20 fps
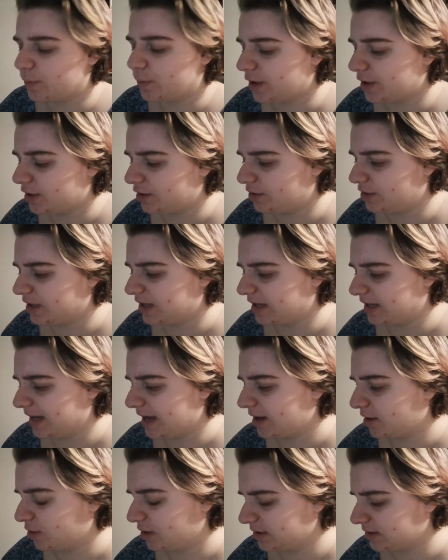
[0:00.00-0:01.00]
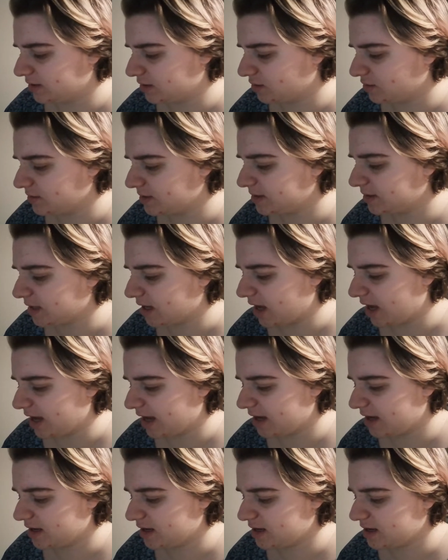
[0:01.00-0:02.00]
where you're going to get crystals,
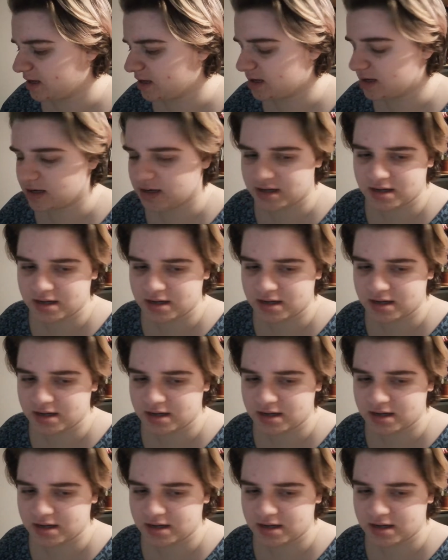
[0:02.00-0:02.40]
I